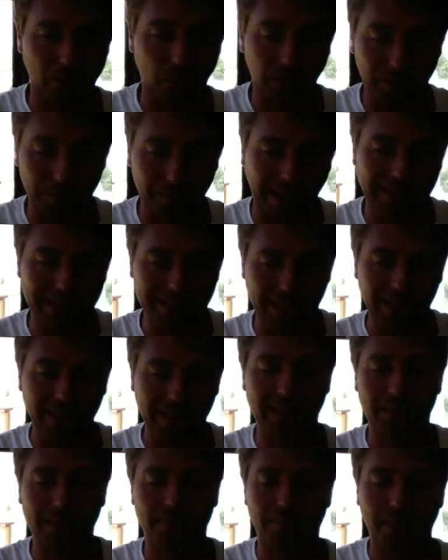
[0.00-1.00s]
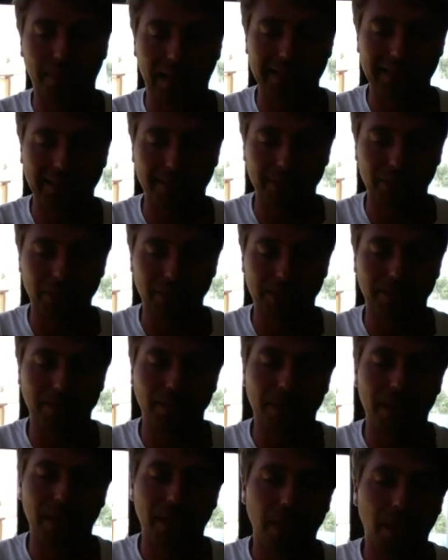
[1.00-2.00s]
basically ICNIP division,
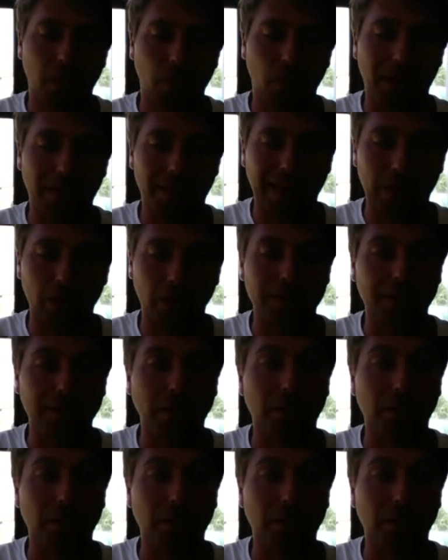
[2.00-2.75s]
where they look at the